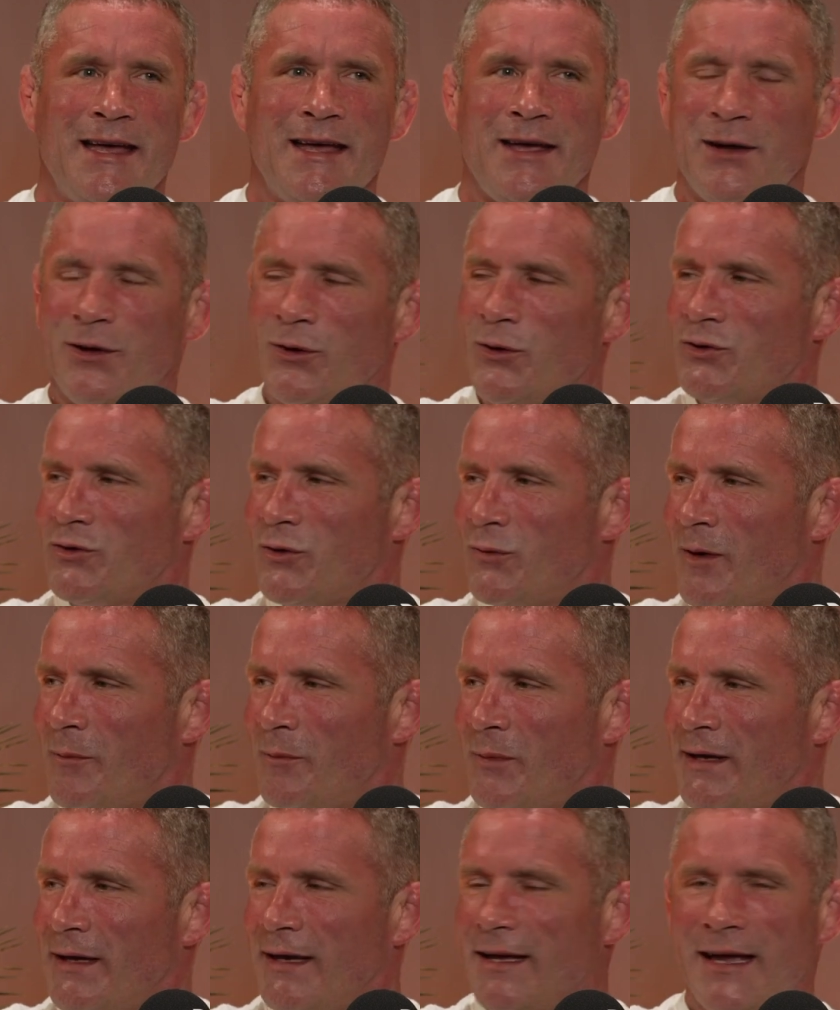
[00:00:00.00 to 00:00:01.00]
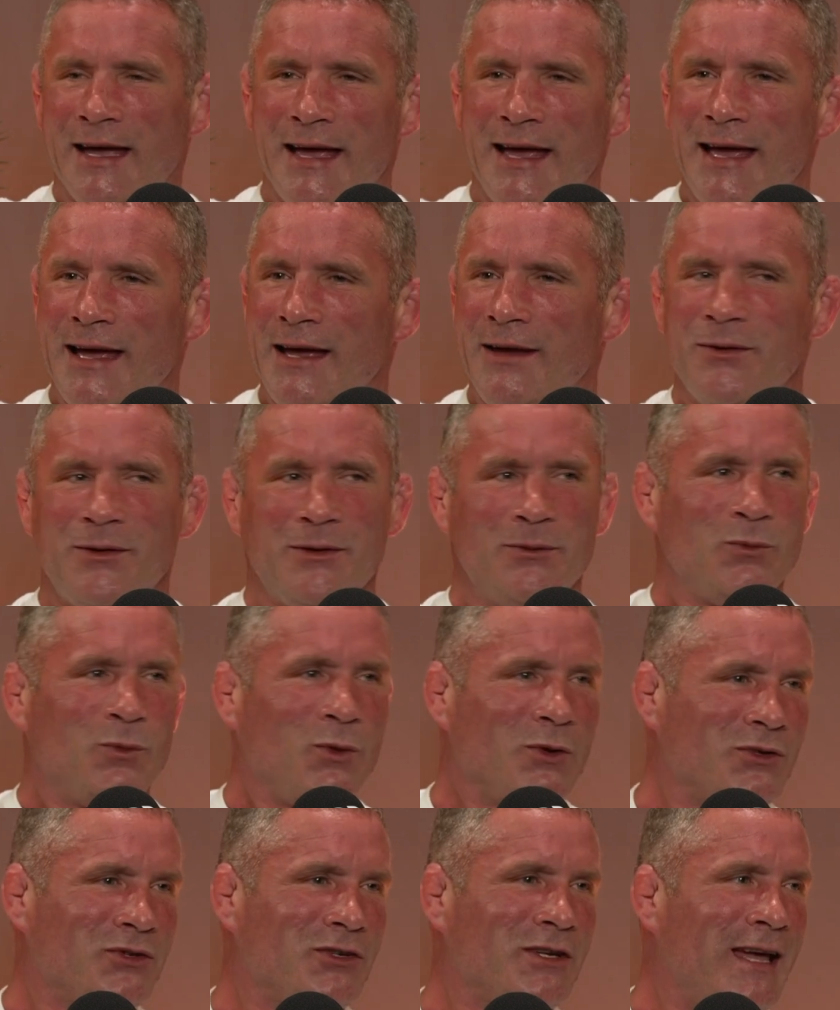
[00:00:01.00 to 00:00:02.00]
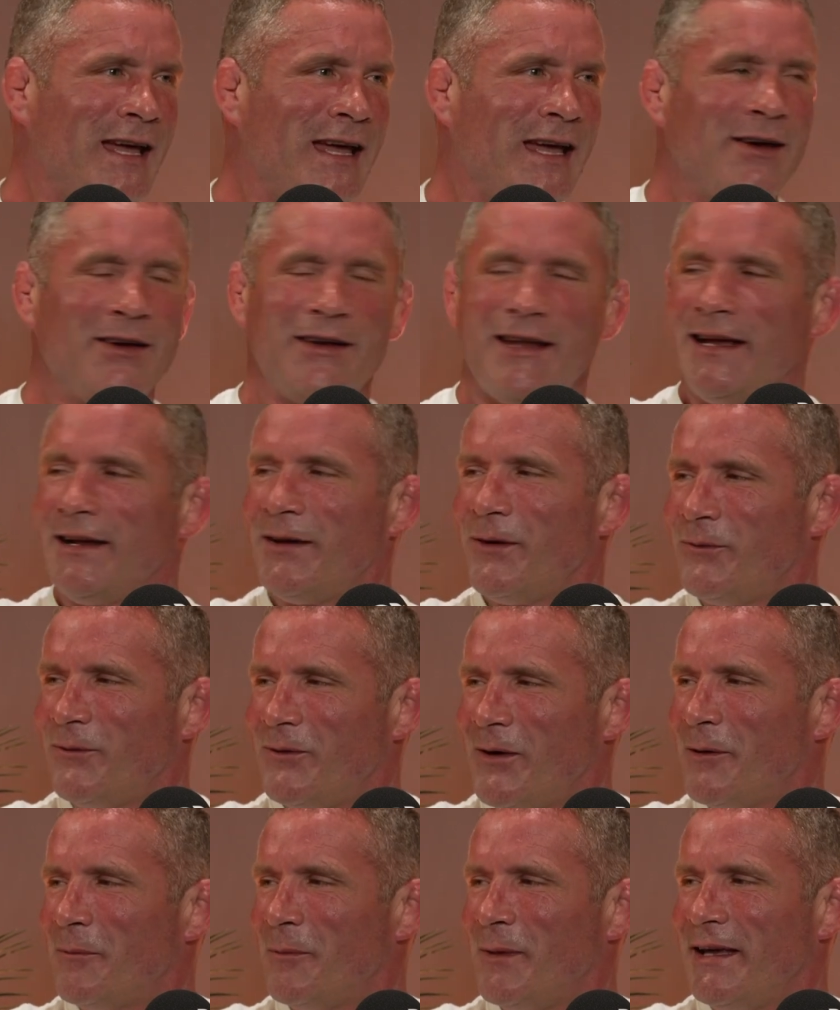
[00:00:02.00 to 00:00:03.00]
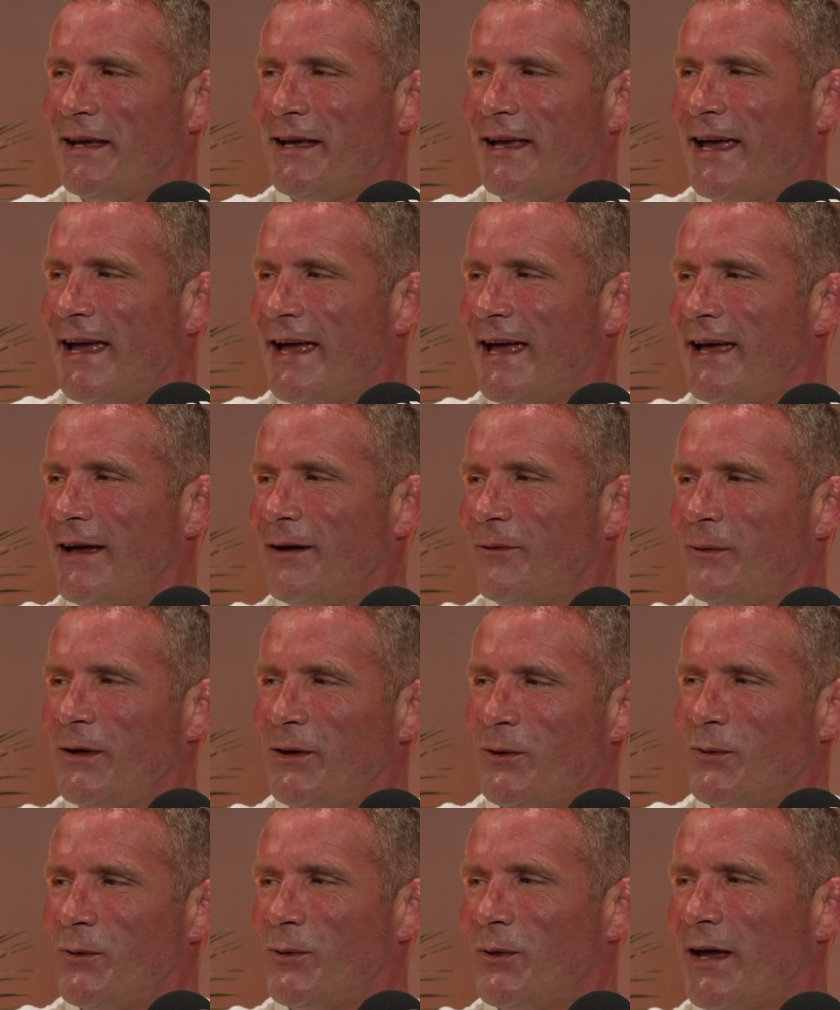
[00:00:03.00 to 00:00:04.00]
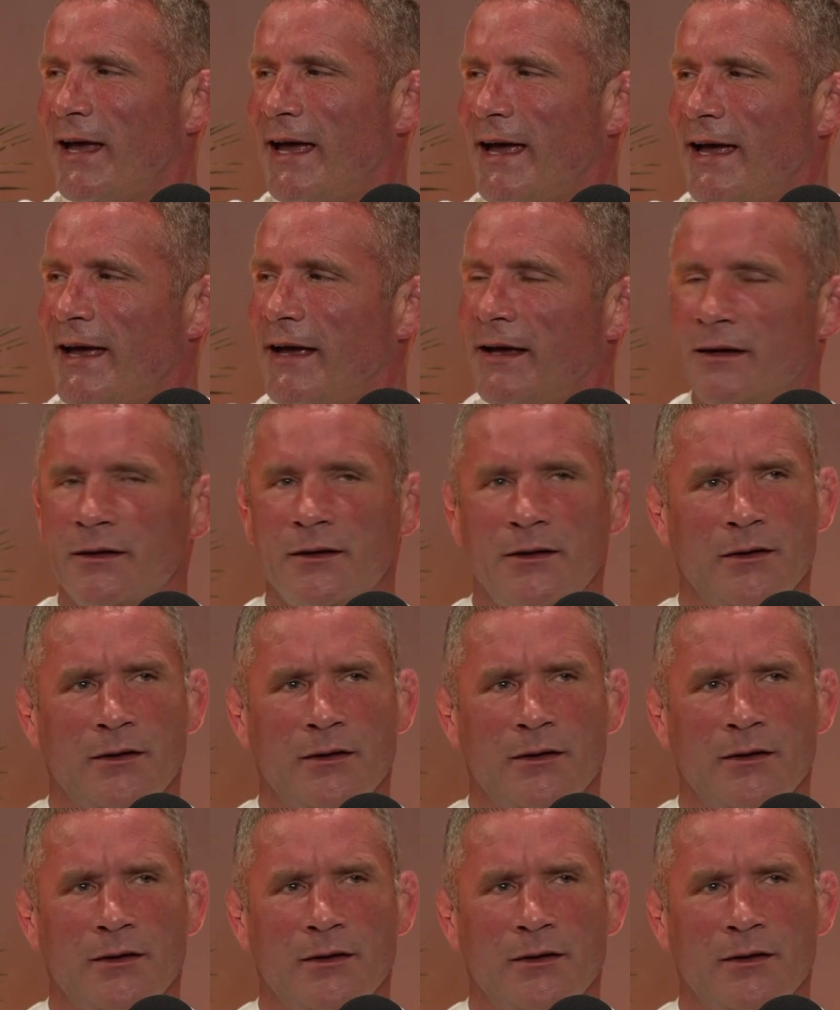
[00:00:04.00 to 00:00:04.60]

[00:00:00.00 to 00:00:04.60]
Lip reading: Gloucester Rugby care, and Wasps care, and England Rugby care, and we all care.